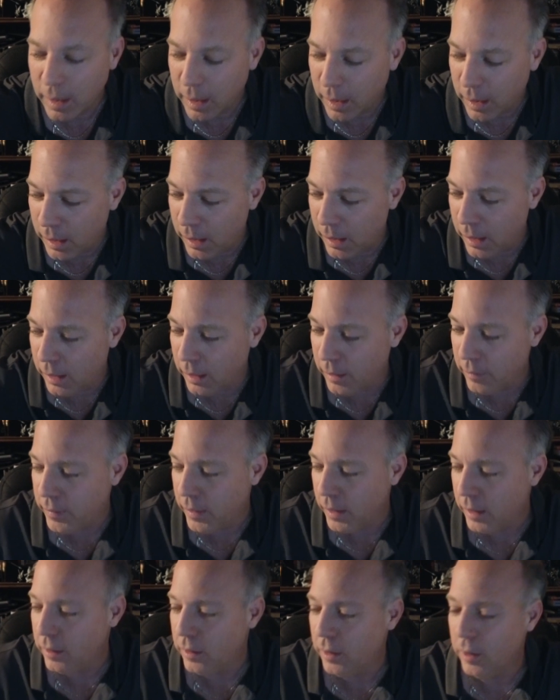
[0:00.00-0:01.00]
Uh,
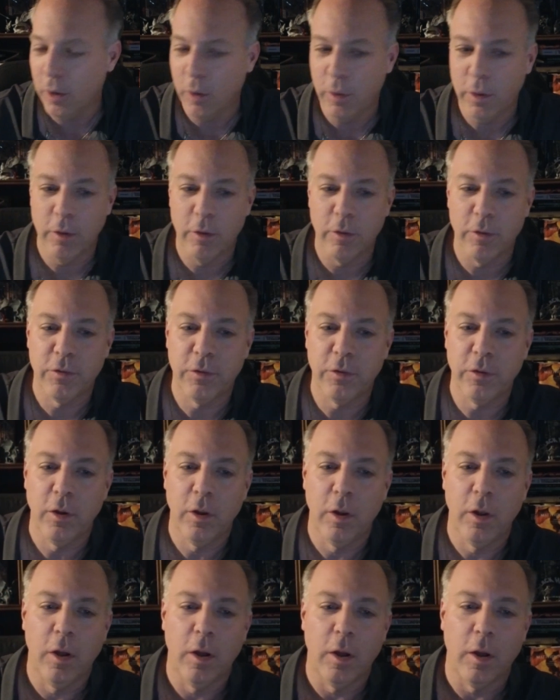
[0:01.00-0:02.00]
then you know,
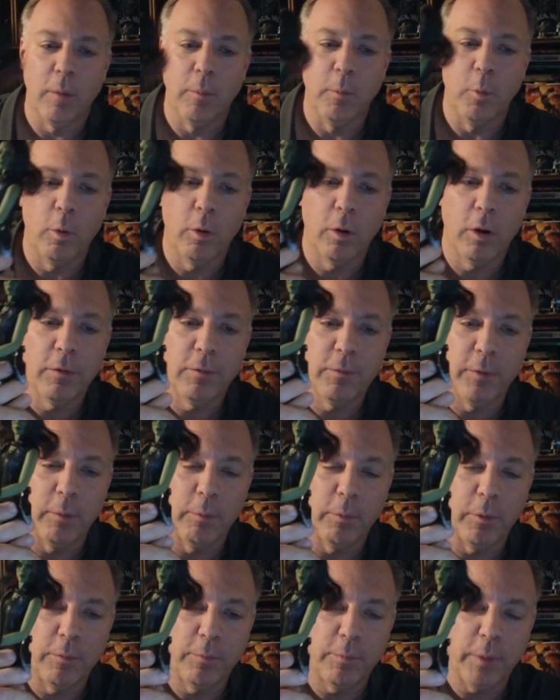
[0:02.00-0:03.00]
here's Gamora
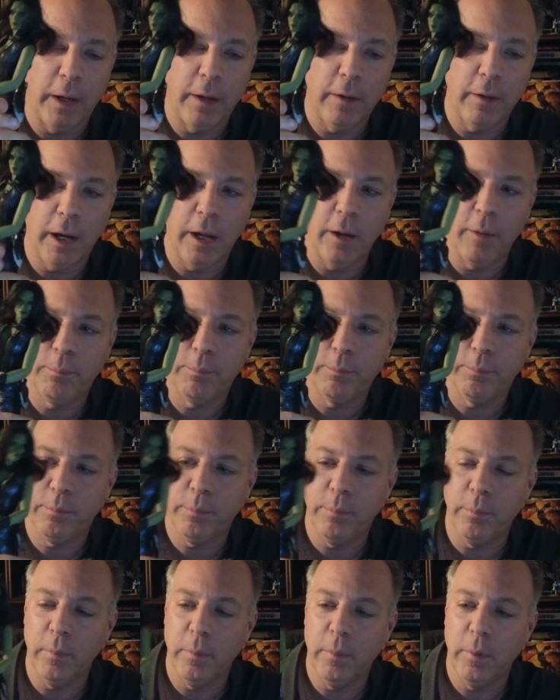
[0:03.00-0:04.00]
from the. I, I uh,
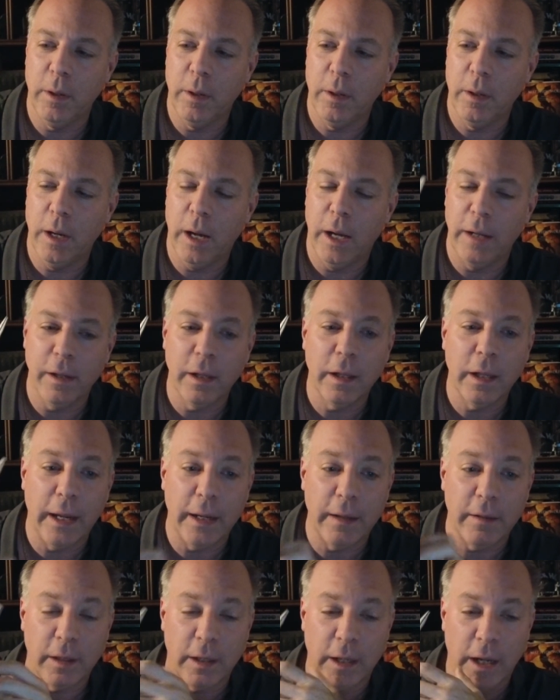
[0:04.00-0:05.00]
I did
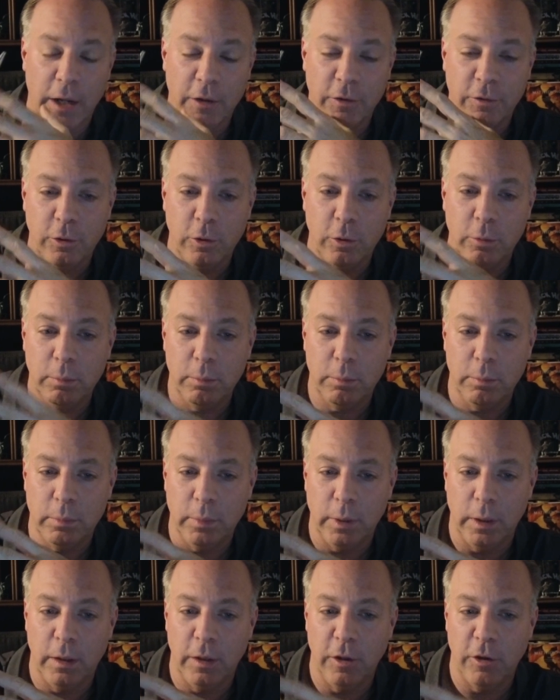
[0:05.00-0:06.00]
like the costume
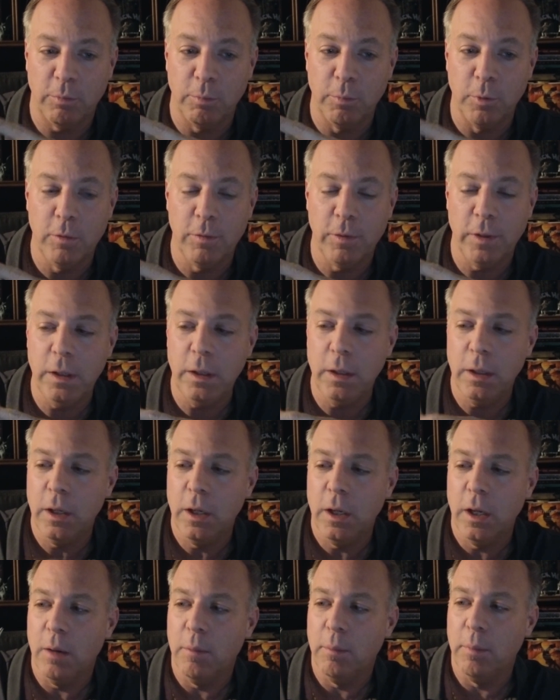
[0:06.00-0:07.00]
in this movie,
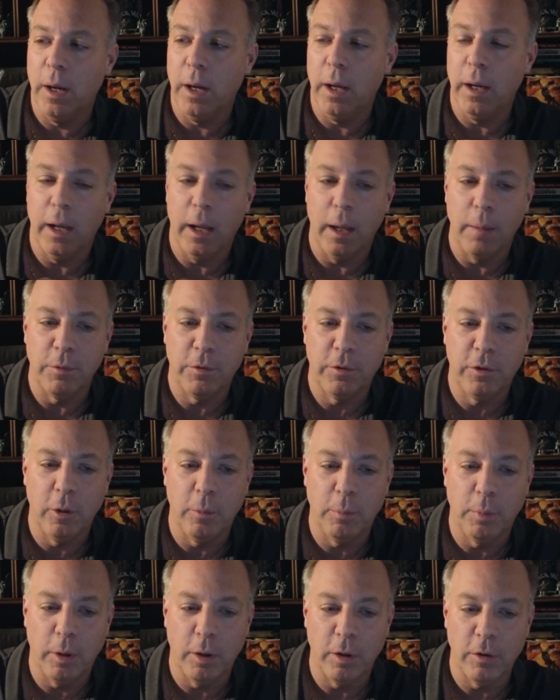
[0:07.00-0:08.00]
but I'm
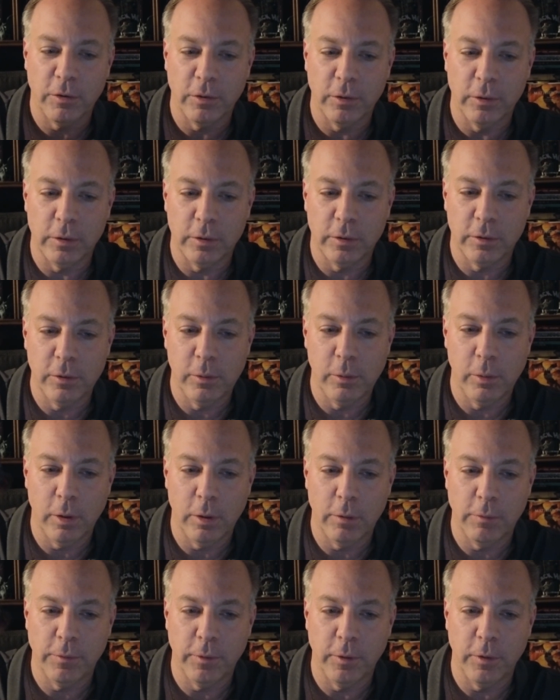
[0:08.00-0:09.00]
still partial to
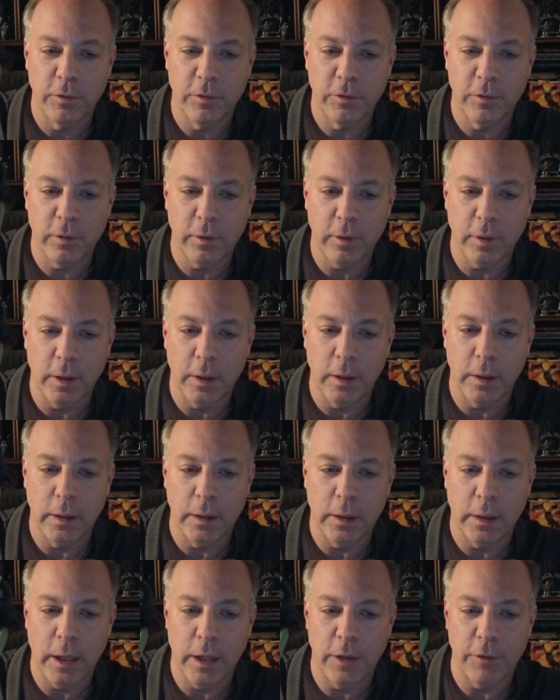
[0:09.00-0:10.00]
her first
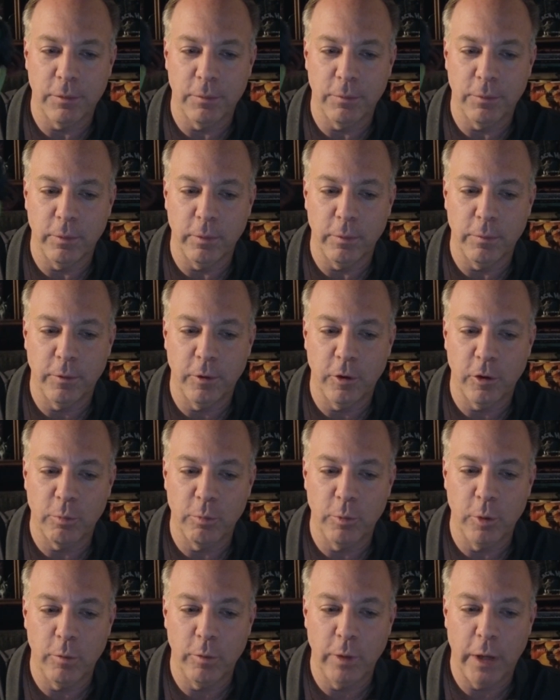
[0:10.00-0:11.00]
uh, costume from the
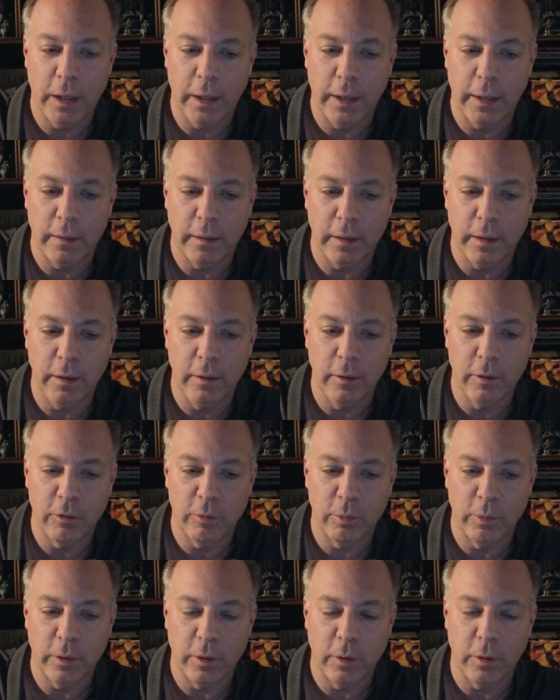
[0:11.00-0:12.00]
first movie. I like the
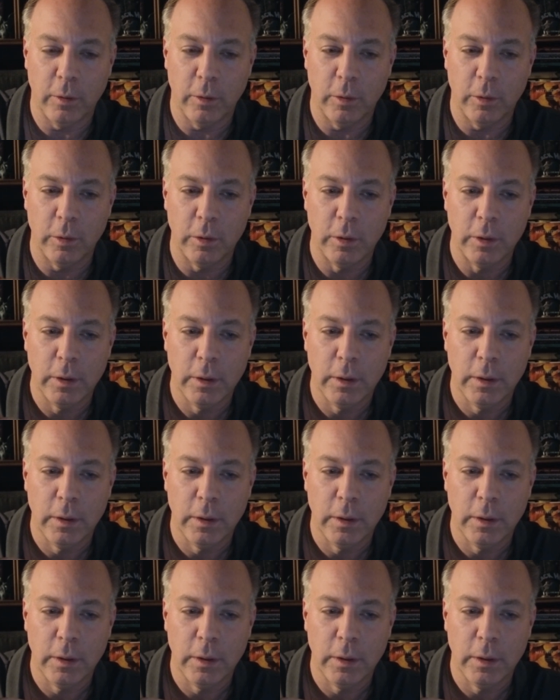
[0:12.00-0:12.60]
heels with the hole